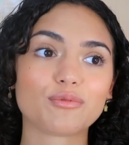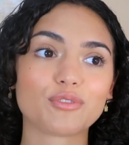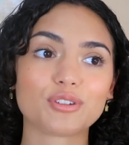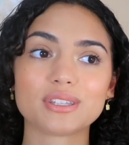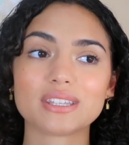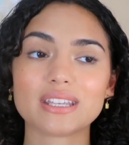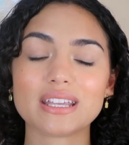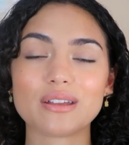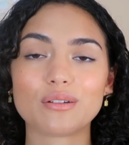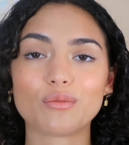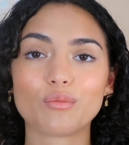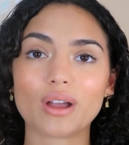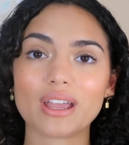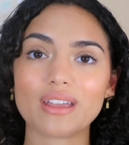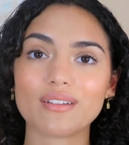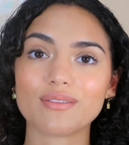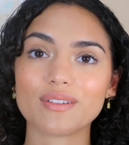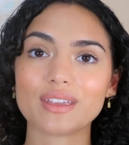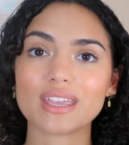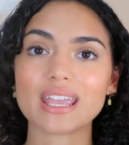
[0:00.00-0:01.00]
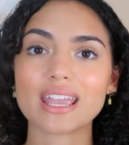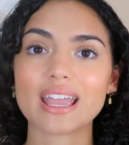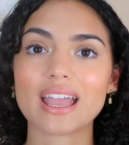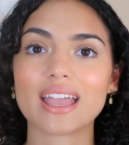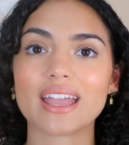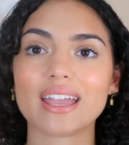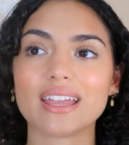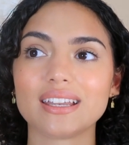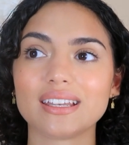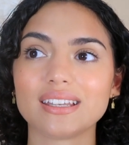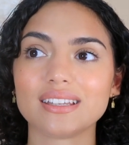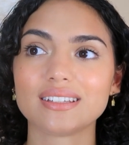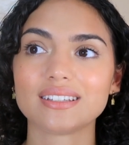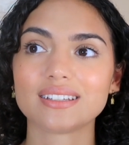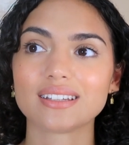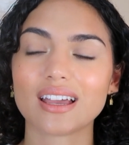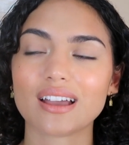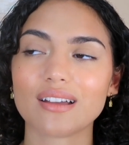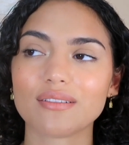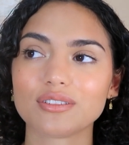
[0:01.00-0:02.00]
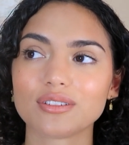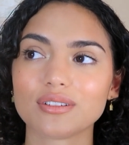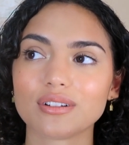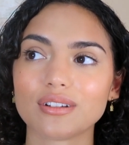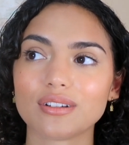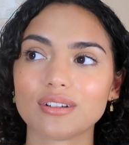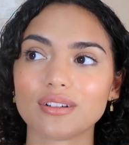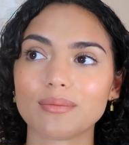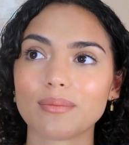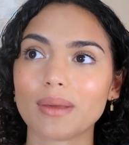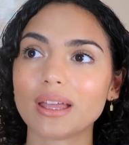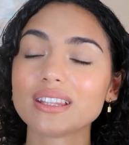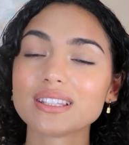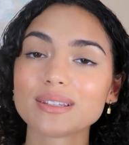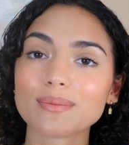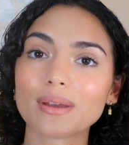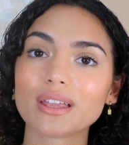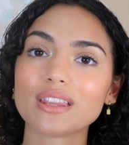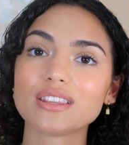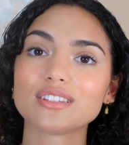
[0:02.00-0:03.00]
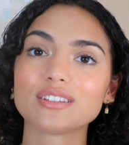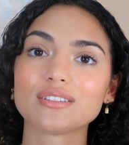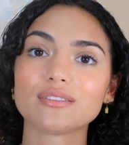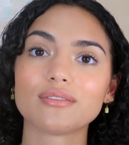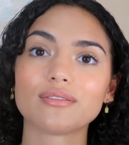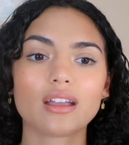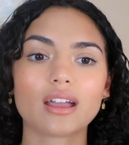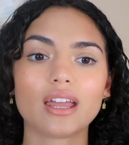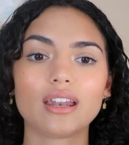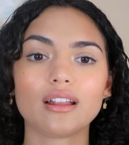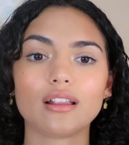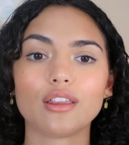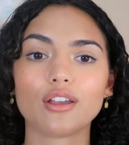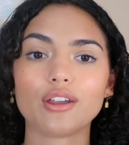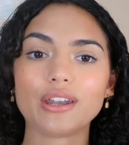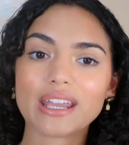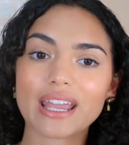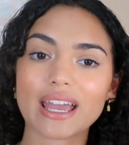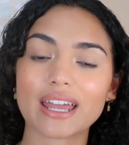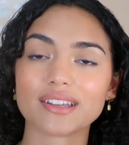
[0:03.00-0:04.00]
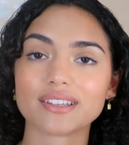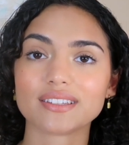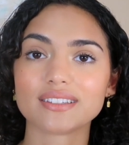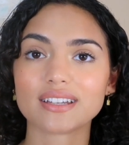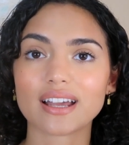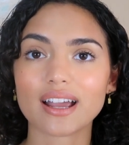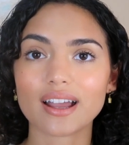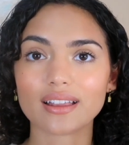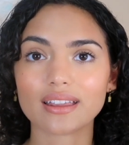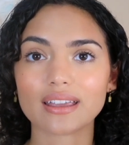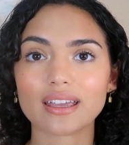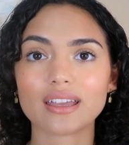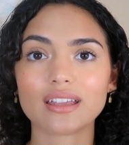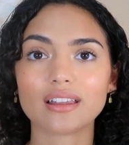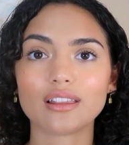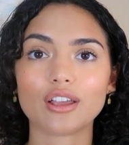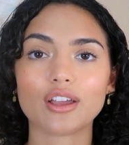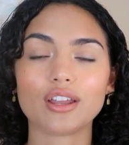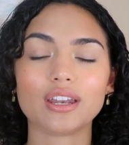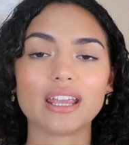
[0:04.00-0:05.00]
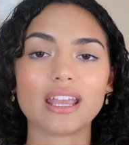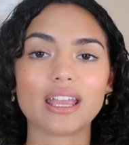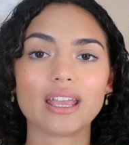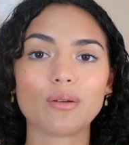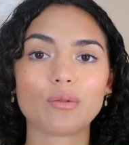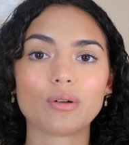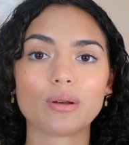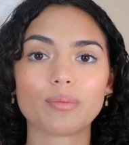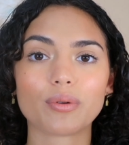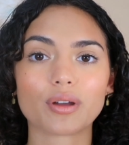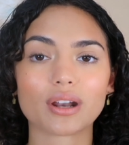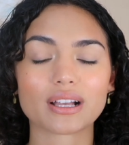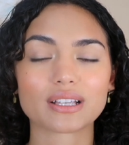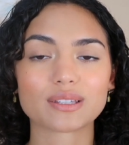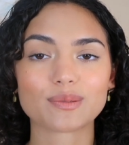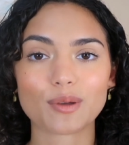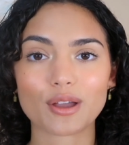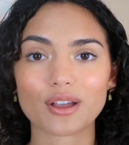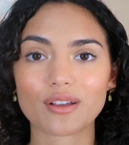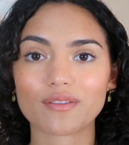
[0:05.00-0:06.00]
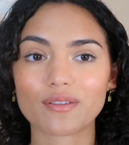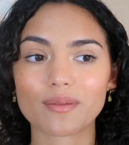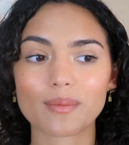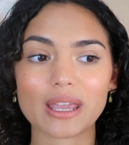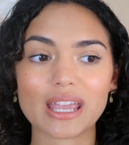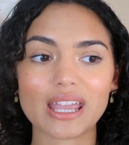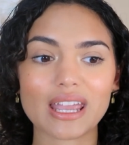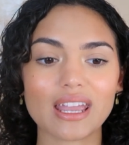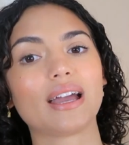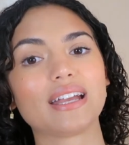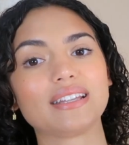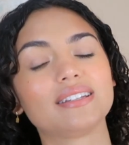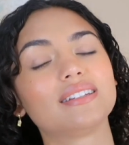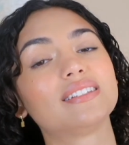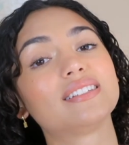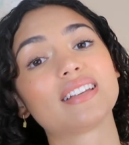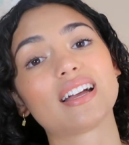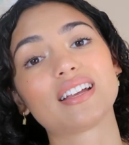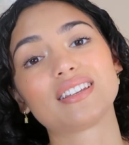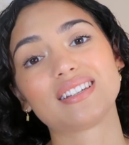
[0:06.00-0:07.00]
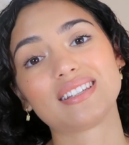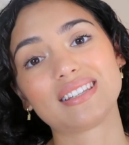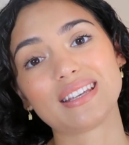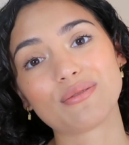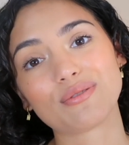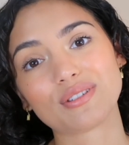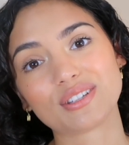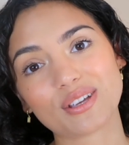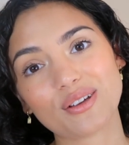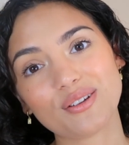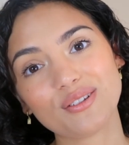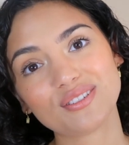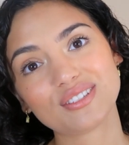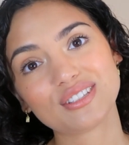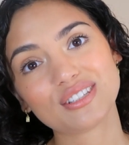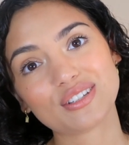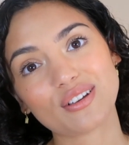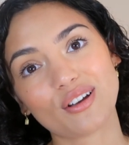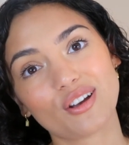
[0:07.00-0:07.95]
frizzy and wavy, and after months and months of kind of learning how to style it, learning what products work for me, I did start to see results. So